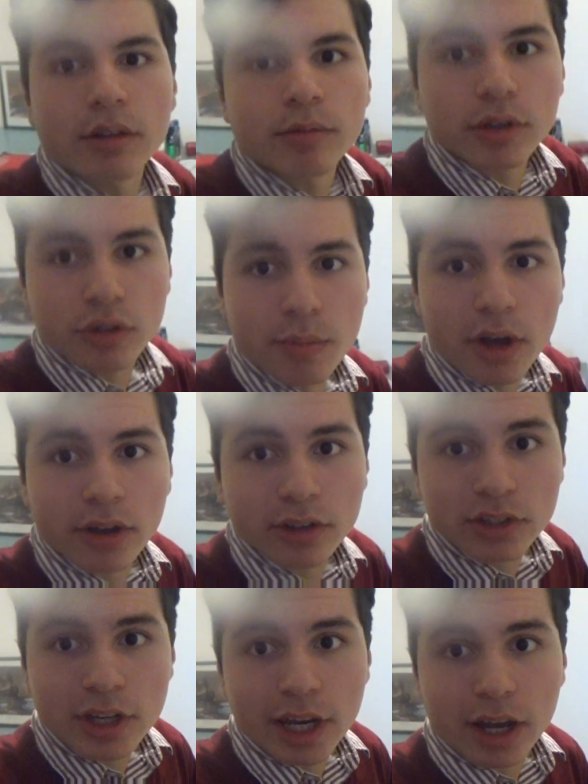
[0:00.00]
which marks
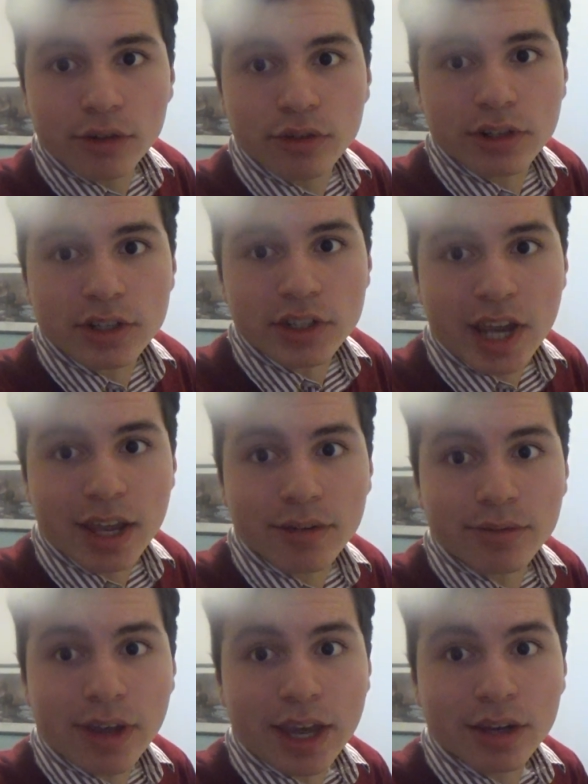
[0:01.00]
the
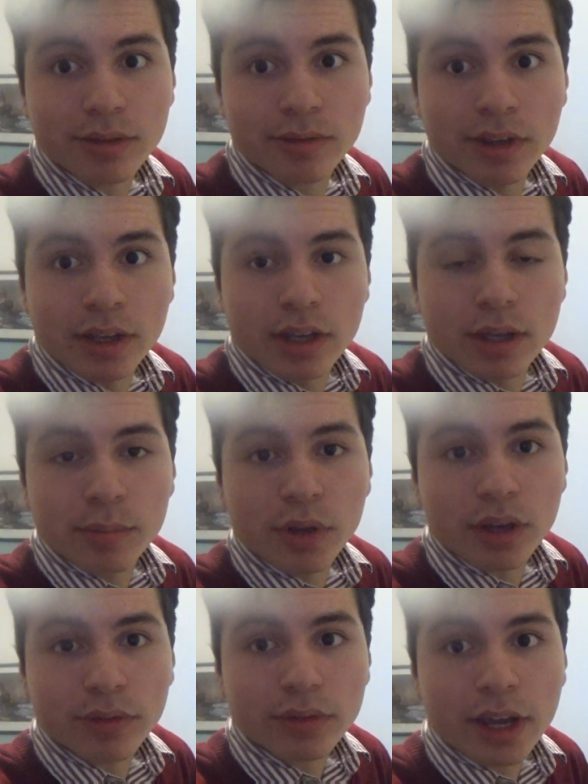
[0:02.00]
110th a
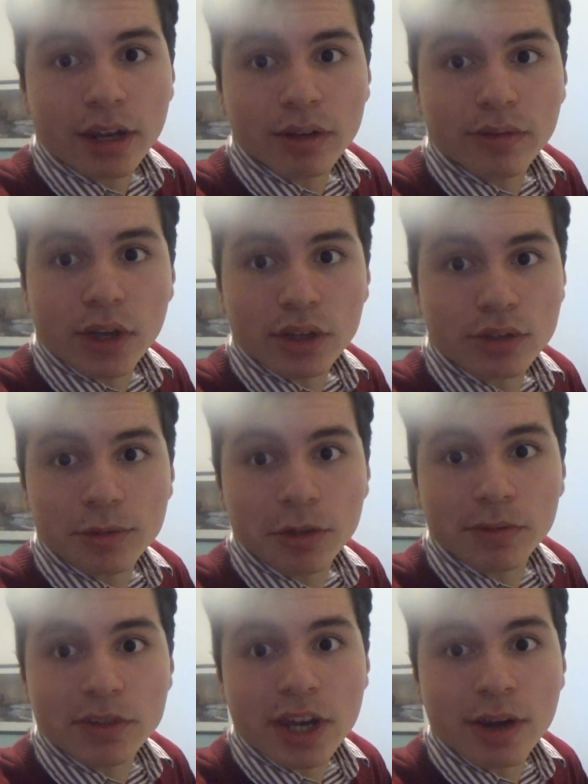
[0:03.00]
birthday anniversary
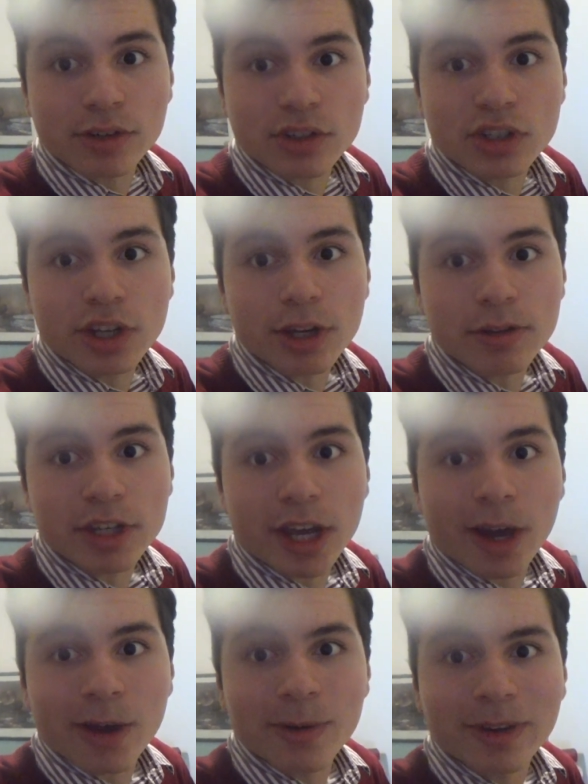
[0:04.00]
of Terence
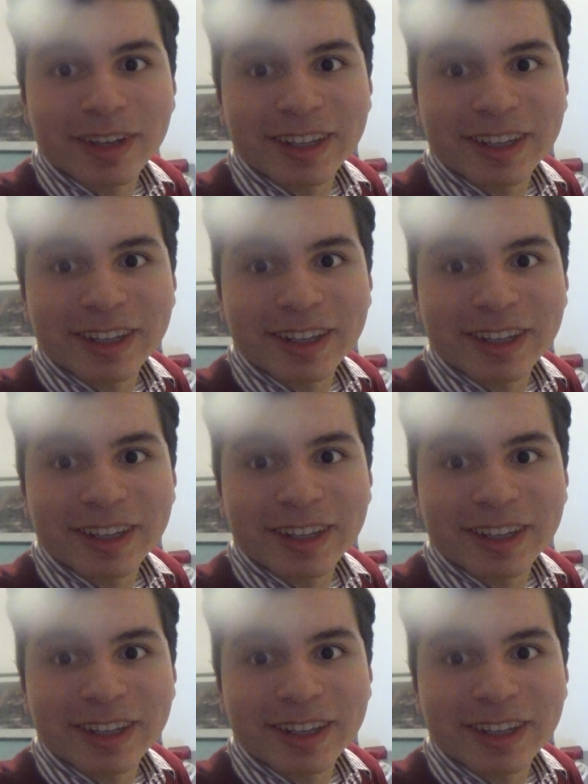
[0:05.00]
Cuneo.